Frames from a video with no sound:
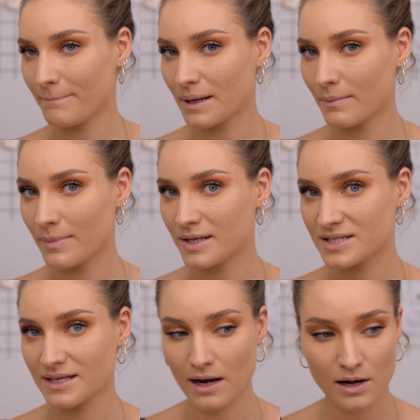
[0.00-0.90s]
but I'm a bit
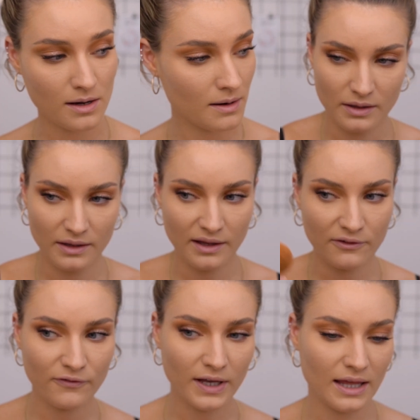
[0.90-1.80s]
scared.
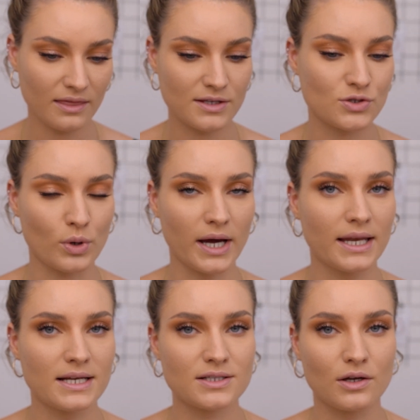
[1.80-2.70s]
If I get this
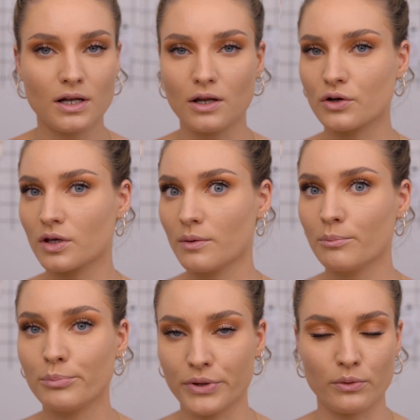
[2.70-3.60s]
right, it's gonna look
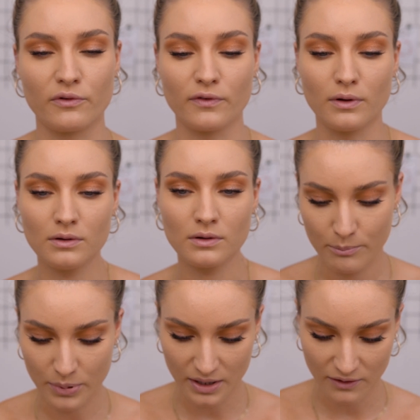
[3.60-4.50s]
beautiful,
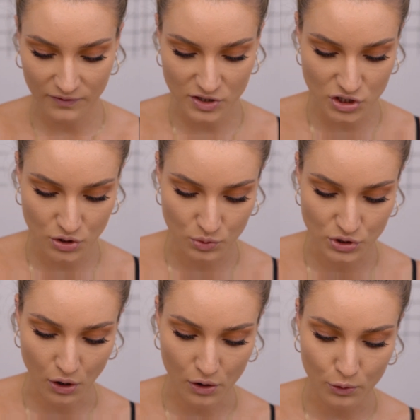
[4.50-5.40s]
but if it's too
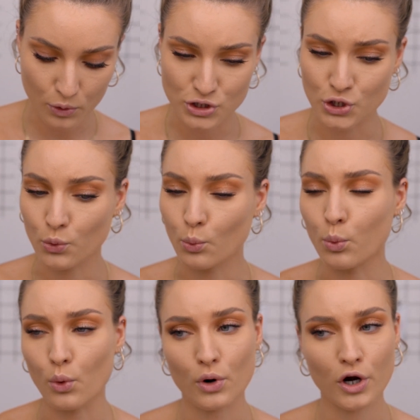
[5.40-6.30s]
dark or too
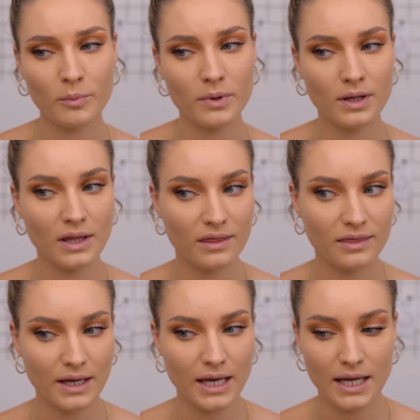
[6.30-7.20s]
warm,
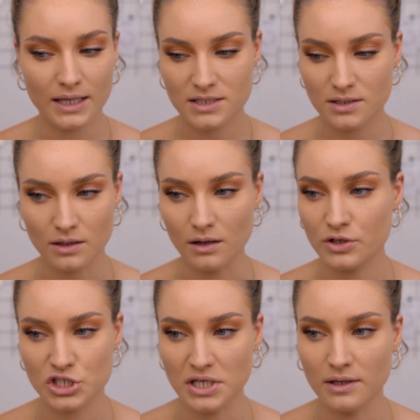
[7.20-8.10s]
then it's gonna
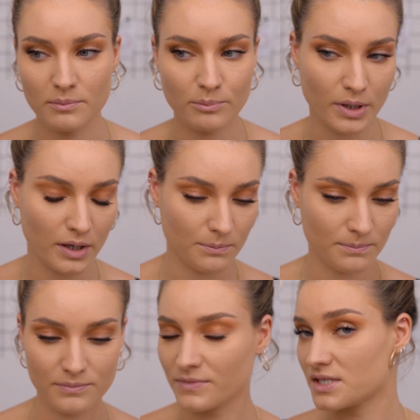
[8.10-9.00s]
look shit. But
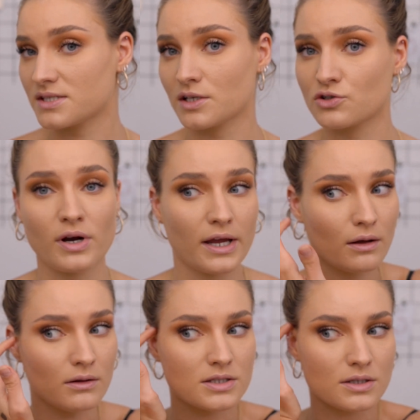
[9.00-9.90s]
this is a
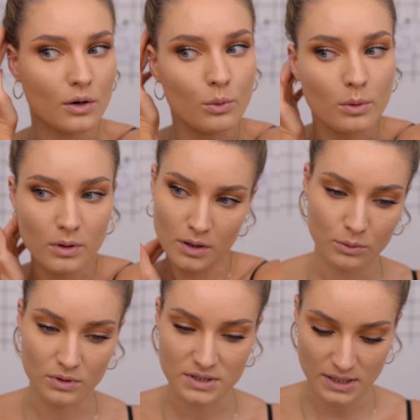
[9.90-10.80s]
trial, so
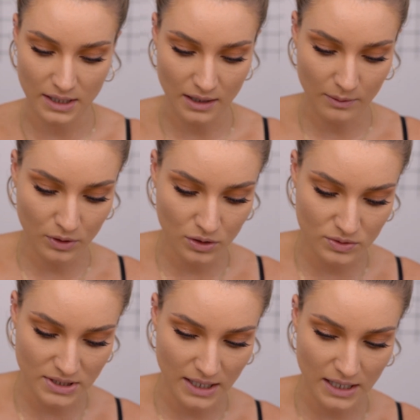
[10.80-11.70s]
we'll see. I'm gonna
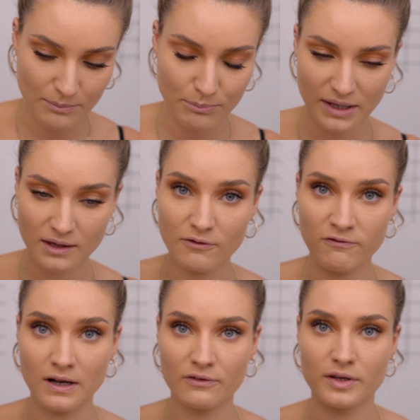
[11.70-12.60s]
use a big
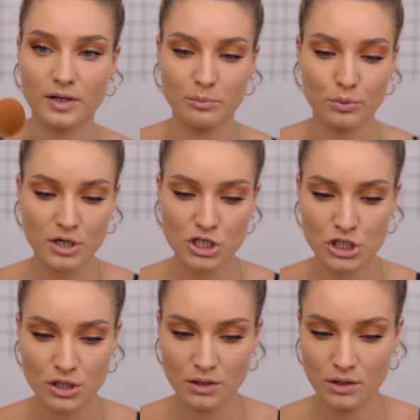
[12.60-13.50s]
fluffy
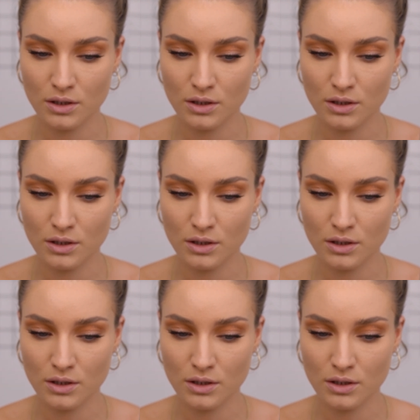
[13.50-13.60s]
brush,